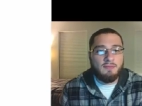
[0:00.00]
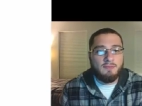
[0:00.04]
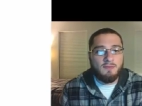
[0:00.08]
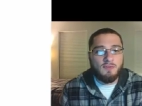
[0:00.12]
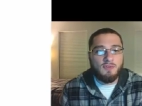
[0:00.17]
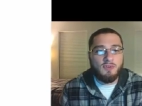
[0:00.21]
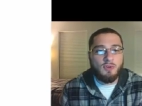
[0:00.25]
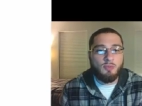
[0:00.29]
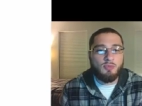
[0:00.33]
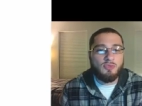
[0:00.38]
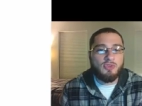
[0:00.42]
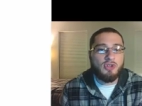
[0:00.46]

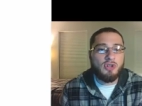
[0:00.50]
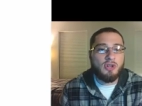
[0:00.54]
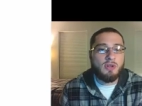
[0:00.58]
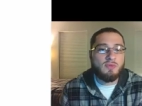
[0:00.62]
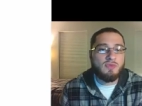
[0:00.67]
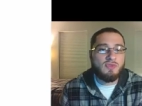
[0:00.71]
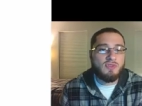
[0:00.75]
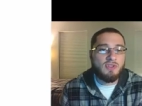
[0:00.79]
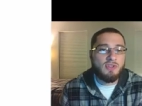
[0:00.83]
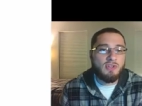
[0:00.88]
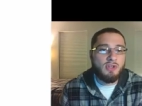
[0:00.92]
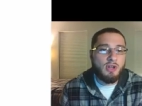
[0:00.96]
Some
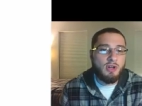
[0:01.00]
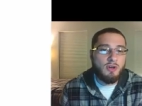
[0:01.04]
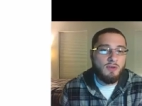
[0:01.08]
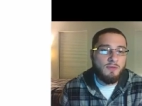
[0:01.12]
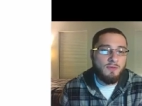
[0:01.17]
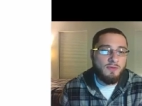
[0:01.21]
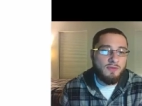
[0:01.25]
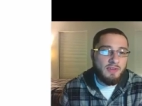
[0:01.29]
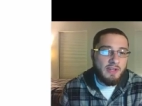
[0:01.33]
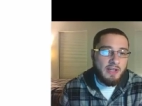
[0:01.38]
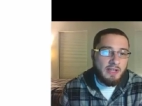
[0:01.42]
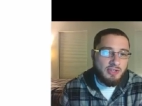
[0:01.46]
terms to know:
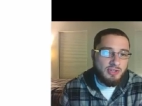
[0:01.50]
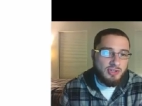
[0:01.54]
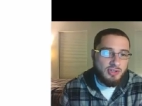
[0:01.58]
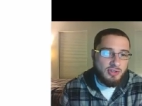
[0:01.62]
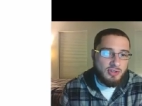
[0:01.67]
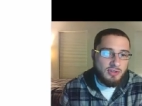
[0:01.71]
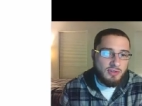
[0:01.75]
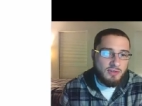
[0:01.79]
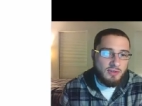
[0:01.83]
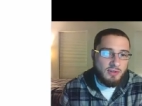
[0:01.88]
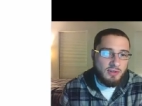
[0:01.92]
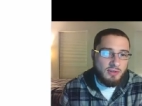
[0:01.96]

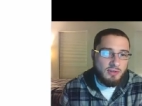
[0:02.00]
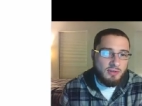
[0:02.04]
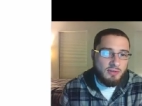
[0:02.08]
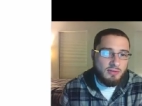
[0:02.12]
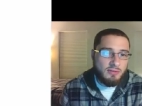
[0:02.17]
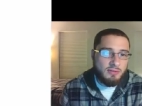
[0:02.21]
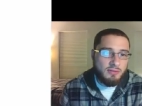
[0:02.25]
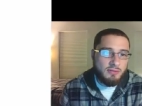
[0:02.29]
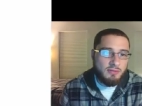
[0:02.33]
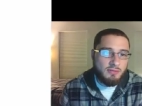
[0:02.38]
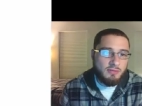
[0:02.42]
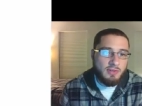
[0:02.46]
flexion,
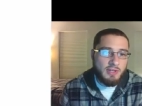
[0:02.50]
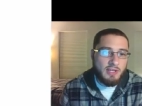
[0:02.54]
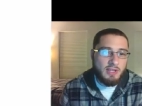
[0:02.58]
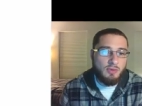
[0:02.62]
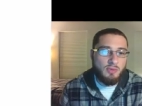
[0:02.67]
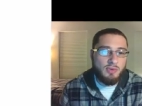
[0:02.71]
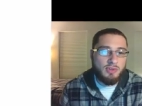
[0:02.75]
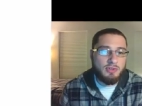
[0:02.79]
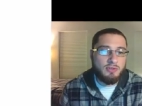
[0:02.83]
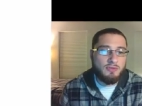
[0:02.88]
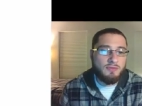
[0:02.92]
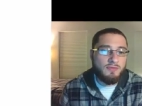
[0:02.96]
okay,
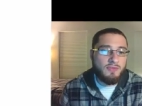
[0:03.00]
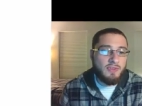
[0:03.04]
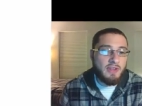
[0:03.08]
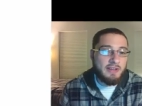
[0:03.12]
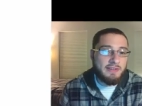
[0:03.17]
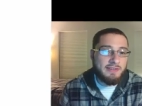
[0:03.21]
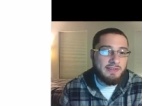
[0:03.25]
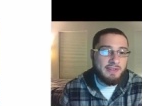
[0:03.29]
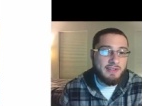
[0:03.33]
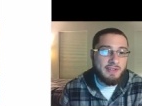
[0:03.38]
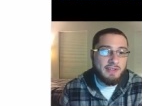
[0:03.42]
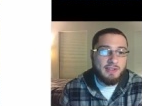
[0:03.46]
when you're
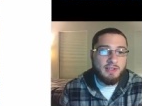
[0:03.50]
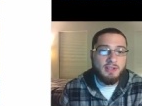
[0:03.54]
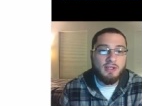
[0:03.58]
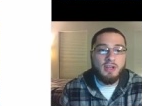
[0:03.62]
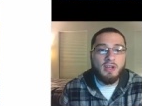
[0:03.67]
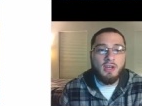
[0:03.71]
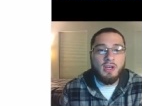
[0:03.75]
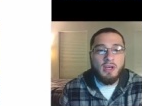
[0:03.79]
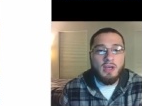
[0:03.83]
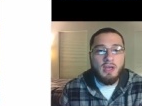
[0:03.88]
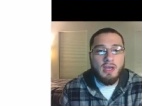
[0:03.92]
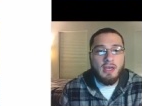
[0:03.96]
flexing,
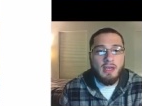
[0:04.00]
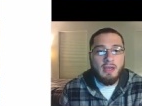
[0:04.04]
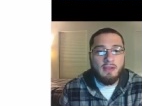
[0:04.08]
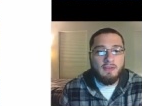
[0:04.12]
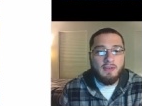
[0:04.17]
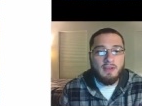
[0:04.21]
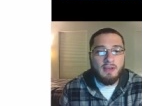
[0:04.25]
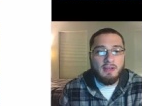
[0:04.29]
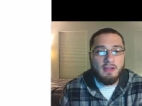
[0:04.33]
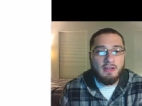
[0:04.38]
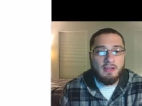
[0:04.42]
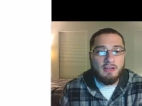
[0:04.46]
and
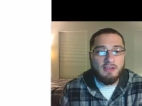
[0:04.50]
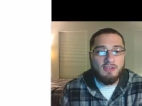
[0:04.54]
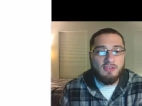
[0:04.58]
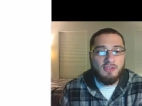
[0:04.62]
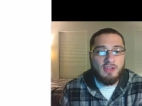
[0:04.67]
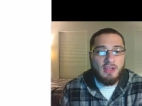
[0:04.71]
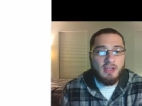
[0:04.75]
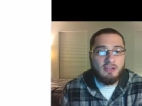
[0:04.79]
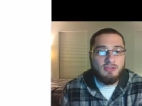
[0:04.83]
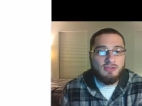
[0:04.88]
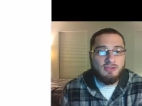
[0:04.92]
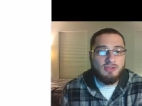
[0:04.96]
then
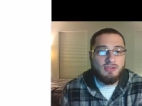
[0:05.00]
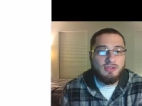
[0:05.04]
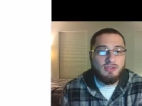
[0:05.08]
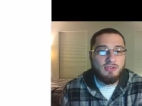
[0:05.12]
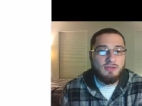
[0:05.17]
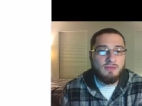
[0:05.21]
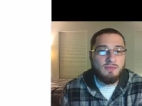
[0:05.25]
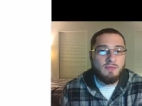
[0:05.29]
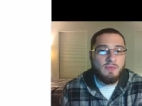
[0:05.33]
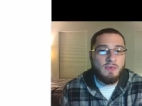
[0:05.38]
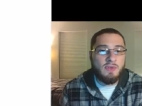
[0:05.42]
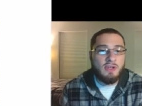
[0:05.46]

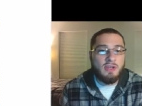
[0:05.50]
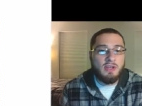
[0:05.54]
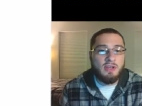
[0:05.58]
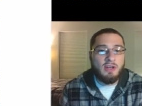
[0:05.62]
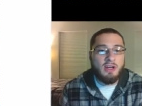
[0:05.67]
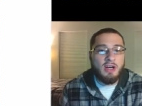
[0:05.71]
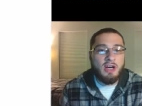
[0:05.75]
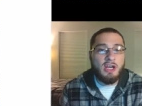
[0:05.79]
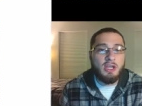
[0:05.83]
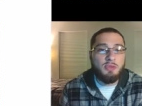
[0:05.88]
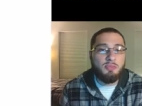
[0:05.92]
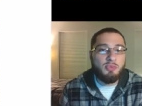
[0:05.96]
extension.
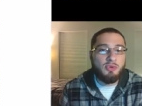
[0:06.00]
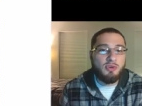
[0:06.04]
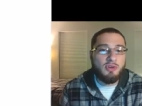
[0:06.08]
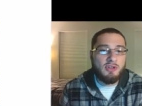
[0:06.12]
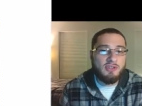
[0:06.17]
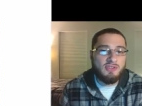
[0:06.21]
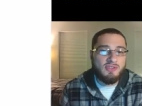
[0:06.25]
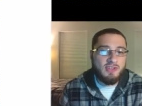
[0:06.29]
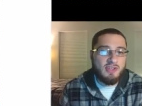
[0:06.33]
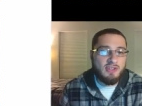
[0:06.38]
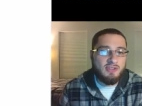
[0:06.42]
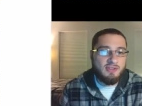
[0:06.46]

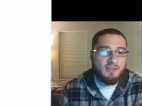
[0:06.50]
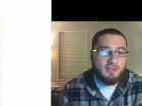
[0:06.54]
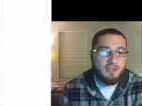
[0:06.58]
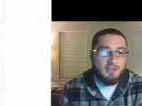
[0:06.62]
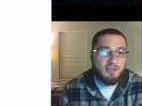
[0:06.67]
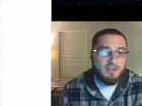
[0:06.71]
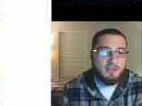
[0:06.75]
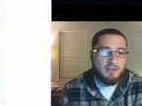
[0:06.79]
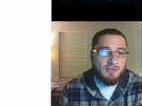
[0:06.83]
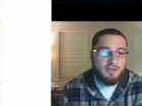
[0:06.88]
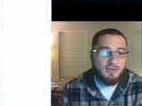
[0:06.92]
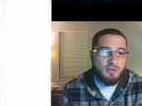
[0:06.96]

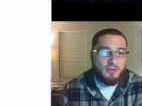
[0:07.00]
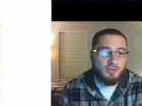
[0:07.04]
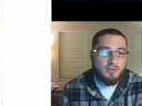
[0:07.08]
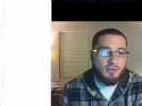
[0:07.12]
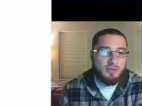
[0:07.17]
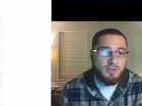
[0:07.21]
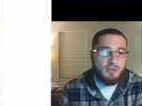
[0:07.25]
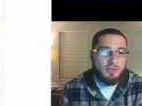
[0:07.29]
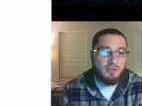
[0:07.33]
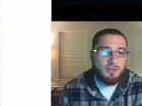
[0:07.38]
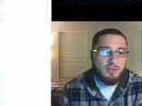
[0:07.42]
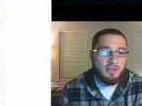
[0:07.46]
Hyperextension is no
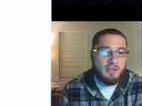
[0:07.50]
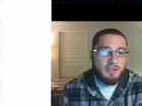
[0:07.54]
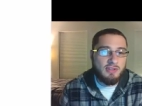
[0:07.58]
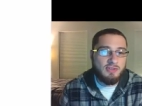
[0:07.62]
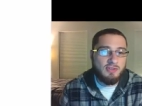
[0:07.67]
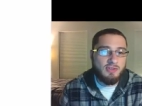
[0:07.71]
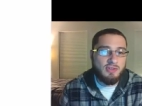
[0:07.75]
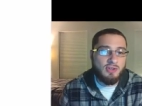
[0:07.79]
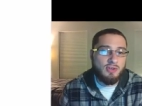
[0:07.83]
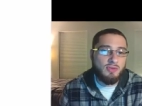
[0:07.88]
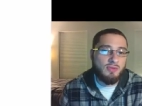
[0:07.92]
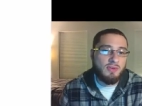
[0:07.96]
good. That's
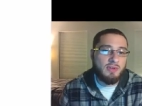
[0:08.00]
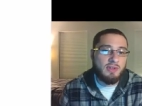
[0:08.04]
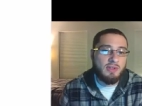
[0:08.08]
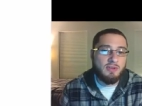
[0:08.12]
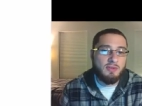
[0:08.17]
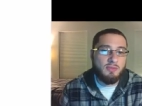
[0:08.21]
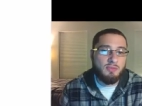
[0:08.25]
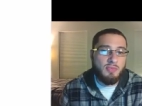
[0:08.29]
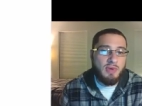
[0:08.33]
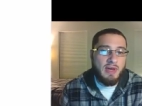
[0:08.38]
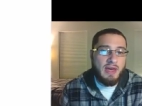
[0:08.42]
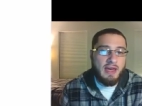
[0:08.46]

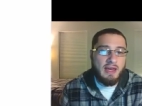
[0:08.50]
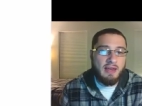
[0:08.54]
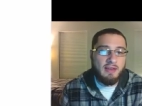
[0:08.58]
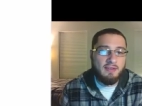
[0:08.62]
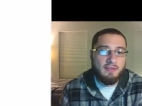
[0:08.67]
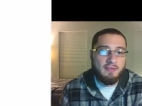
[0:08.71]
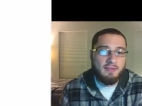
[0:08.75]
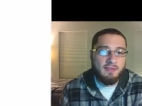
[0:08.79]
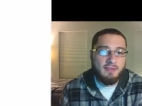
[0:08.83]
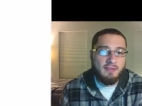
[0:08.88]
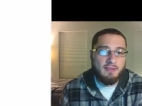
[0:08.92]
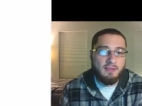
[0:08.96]
going
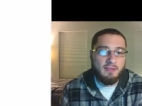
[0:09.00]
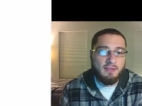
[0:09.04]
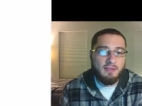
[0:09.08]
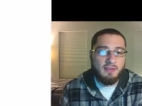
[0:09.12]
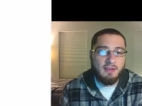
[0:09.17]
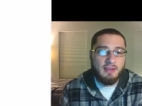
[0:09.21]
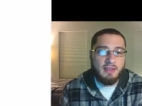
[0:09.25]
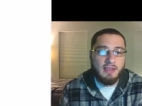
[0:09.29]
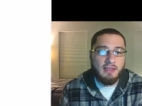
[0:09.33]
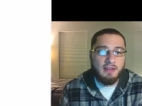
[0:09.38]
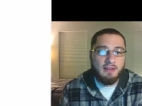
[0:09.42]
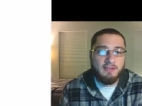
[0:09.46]
past
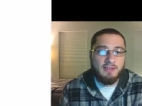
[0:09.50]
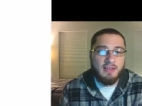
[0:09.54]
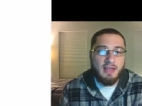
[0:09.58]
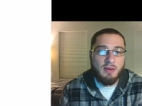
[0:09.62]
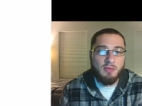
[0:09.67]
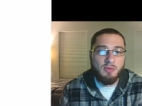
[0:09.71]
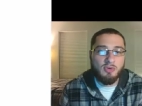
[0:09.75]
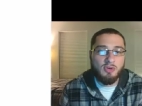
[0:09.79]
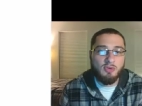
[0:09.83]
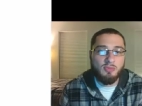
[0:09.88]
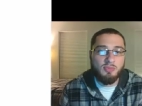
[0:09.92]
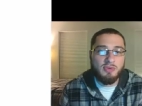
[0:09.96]
the
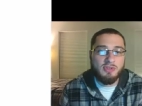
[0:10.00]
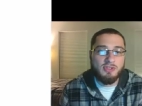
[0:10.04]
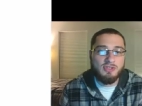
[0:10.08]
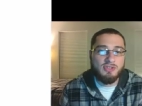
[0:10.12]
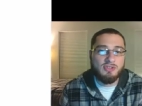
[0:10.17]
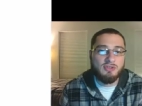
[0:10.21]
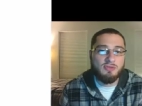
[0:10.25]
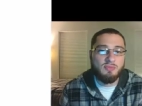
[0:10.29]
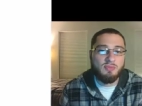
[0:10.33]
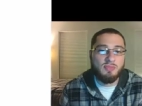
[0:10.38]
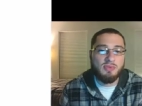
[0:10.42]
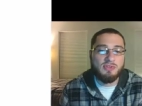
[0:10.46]
anatomical
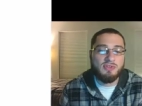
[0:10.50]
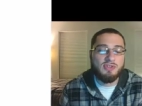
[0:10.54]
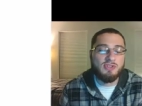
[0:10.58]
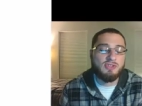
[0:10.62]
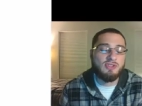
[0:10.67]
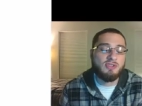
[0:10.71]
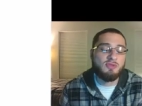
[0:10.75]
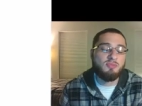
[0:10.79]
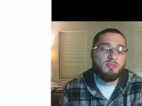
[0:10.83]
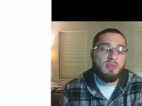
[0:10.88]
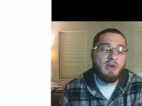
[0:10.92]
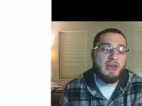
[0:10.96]

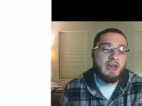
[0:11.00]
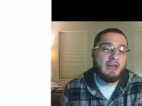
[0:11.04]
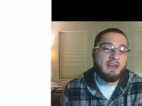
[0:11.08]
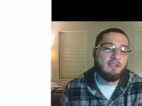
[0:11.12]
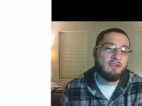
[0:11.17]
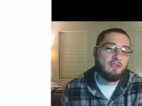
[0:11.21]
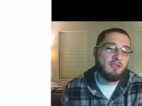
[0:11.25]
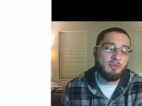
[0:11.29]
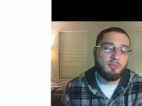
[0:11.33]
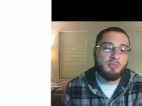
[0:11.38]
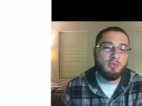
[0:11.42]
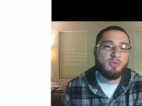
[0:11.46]
position,
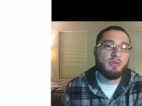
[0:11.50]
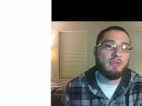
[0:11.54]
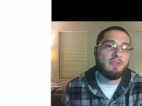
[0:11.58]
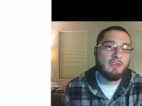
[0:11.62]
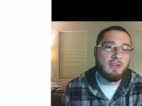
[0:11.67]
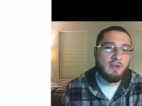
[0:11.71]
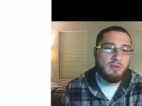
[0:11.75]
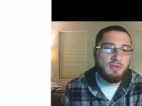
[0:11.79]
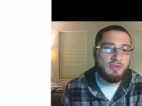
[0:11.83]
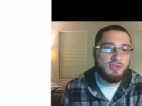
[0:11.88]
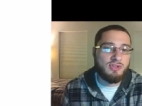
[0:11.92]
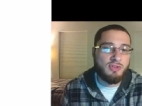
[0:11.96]
past the point
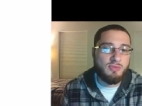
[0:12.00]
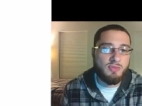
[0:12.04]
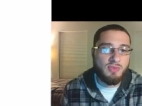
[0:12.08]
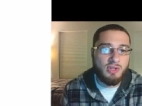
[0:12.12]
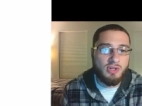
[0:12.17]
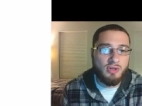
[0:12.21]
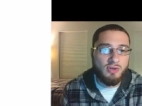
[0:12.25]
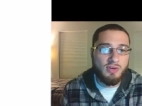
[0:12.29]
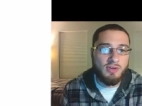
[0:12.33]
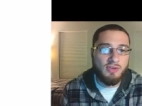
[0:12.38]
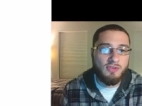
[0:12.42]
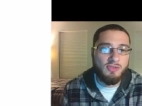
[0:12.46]
that we should be
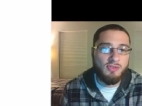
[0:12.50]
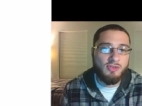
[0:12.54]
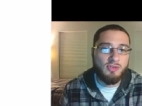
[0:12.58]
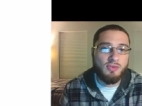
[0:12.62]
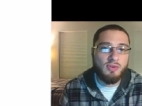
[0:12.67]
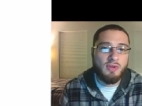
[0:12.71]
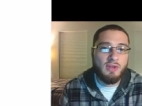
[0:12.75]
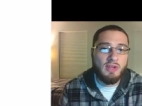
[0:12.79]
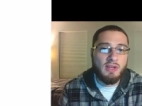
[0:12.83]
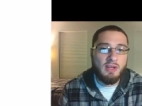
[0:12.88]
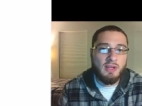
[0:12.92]
going to.